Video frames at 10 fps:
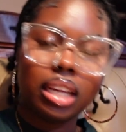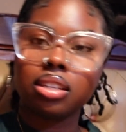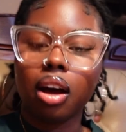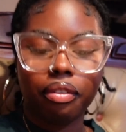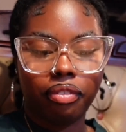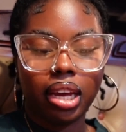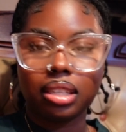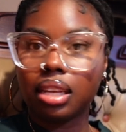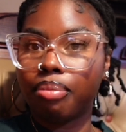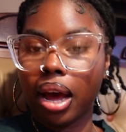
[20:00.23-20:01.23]
It's called
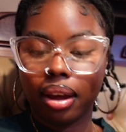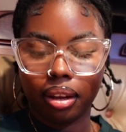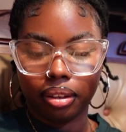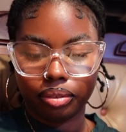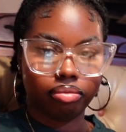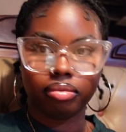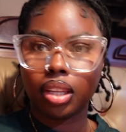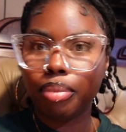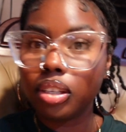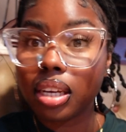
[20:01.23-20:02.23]
Fiesta Maya.
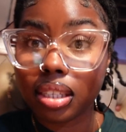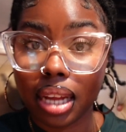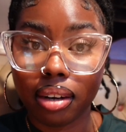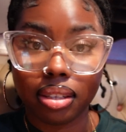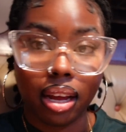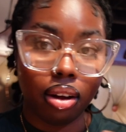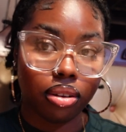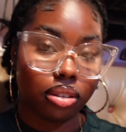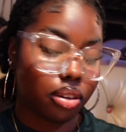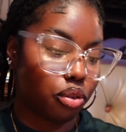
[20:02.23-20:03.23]
The music is loud as hell,
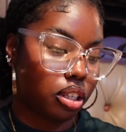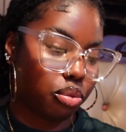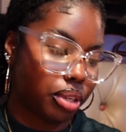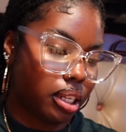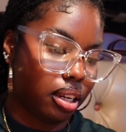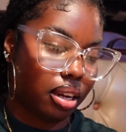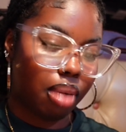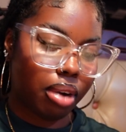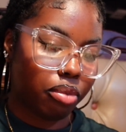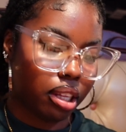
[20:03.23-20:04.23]
so it's really,
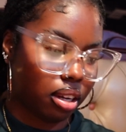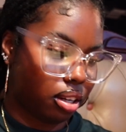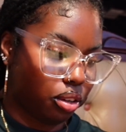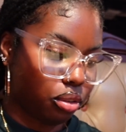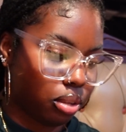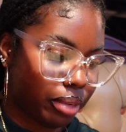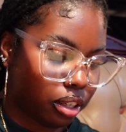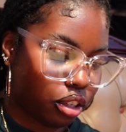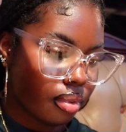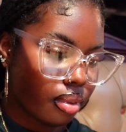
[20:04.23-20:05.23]
I'm not really gonna do too
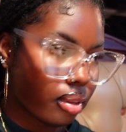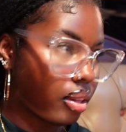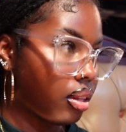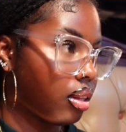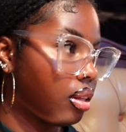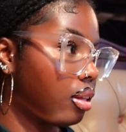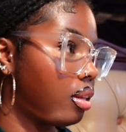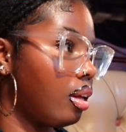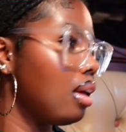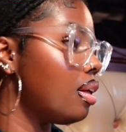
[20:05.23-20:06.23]
much.
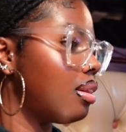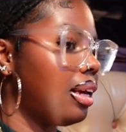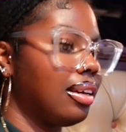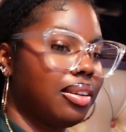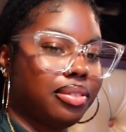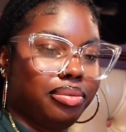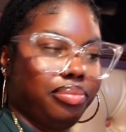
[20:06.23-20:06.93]
Thank you.